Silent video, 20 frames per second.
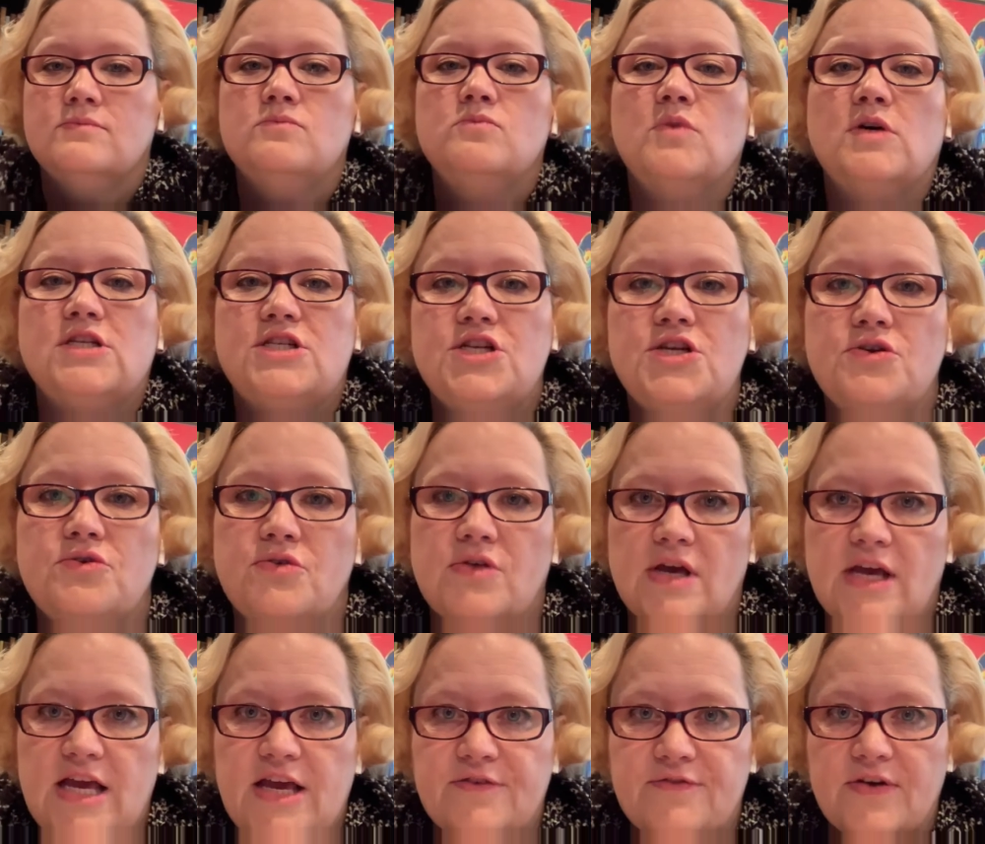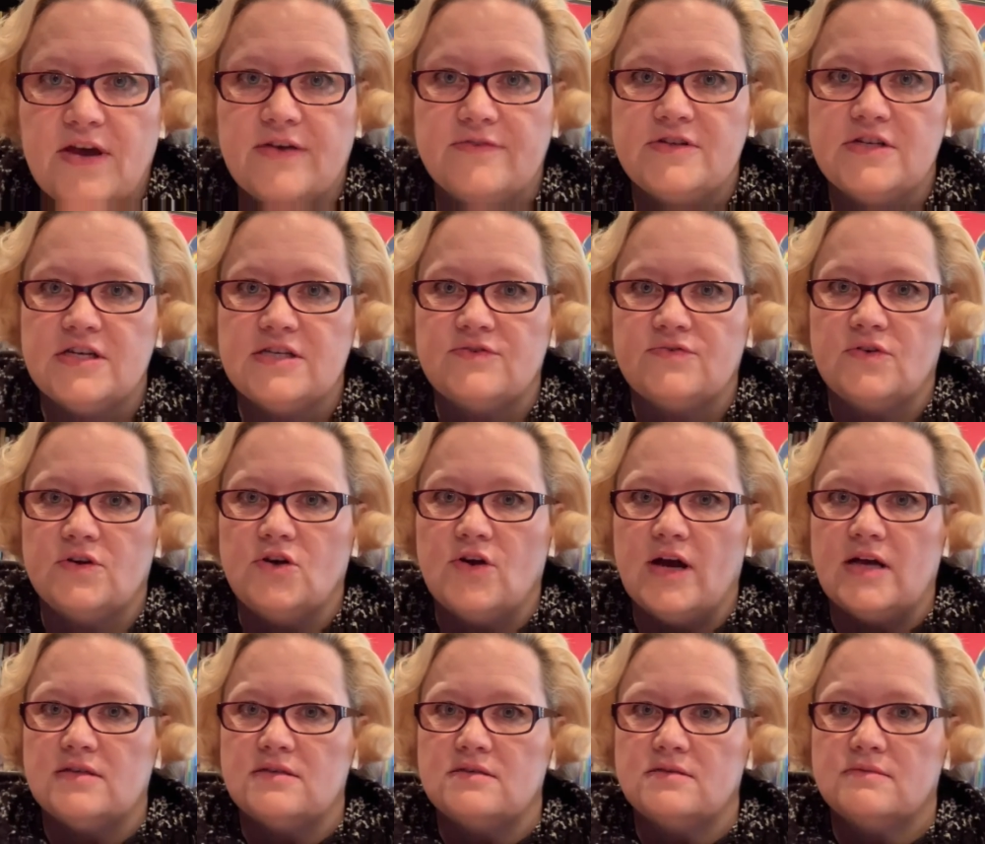What do you think he fave to his
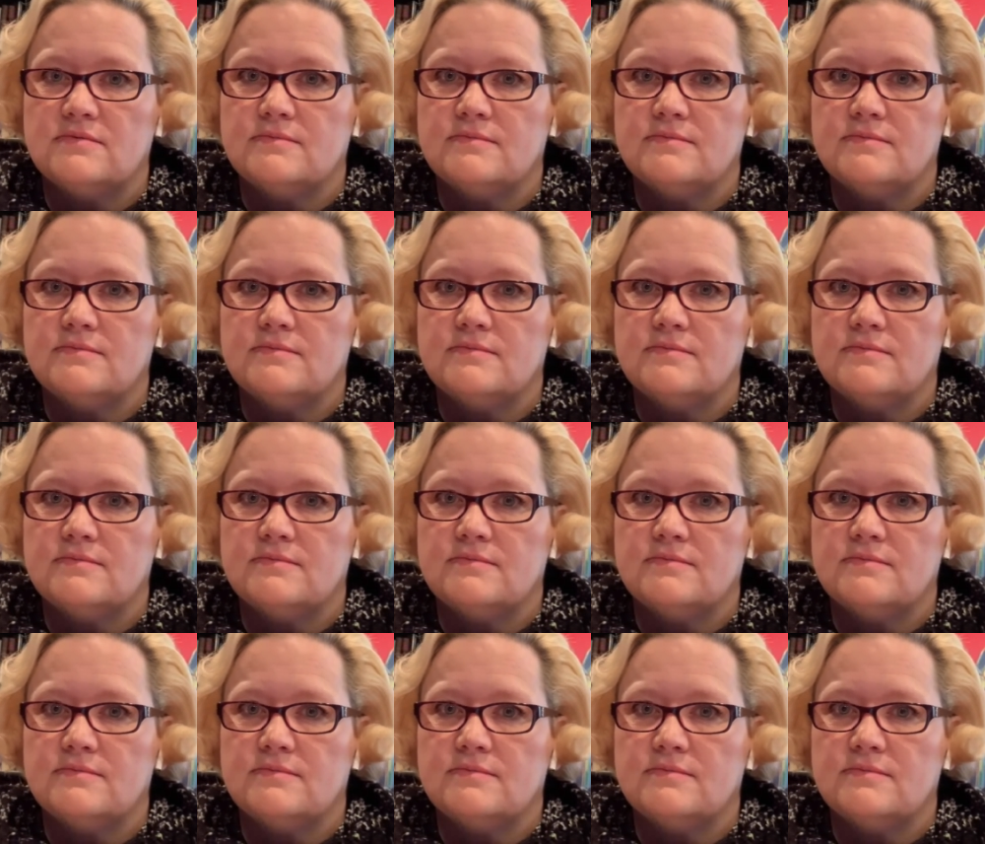grins?